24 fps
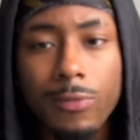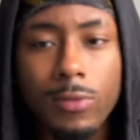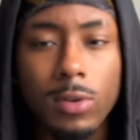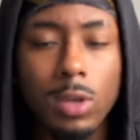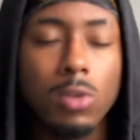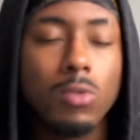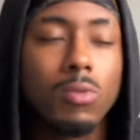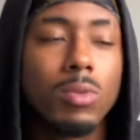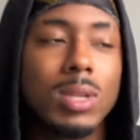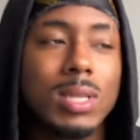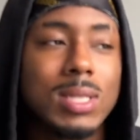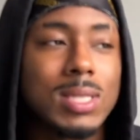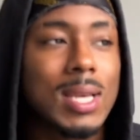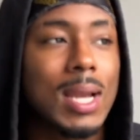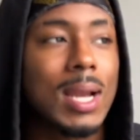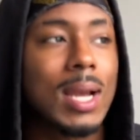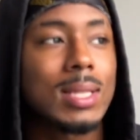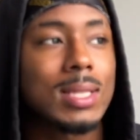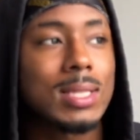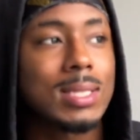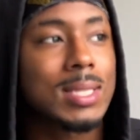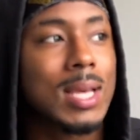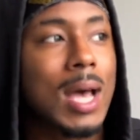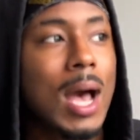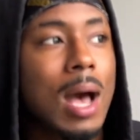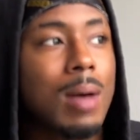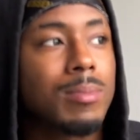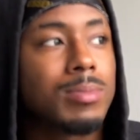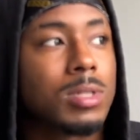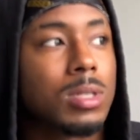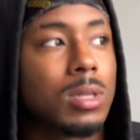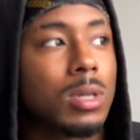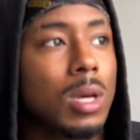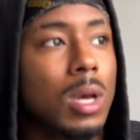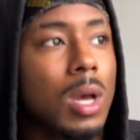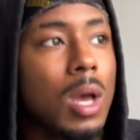and you really take out the time
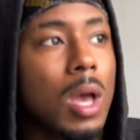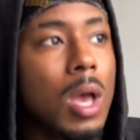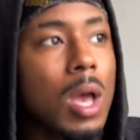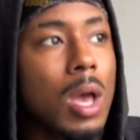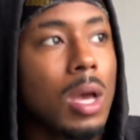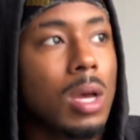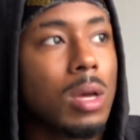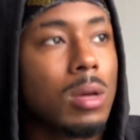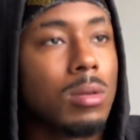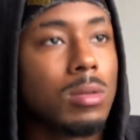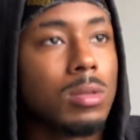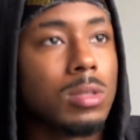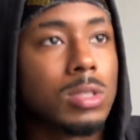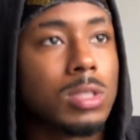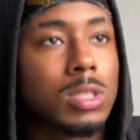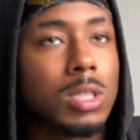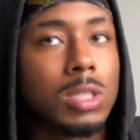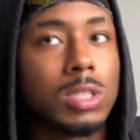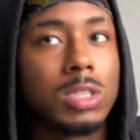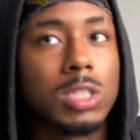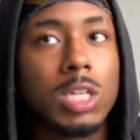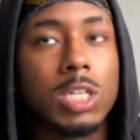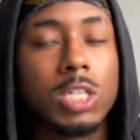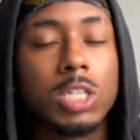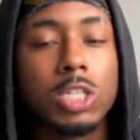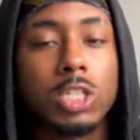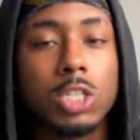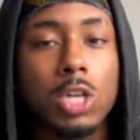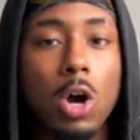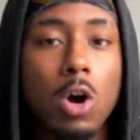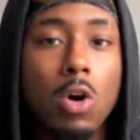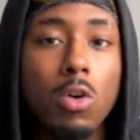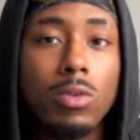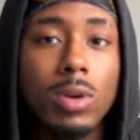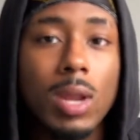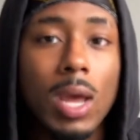to just
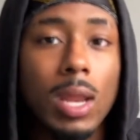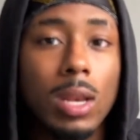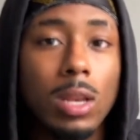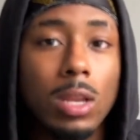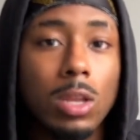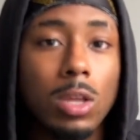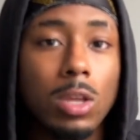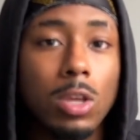show that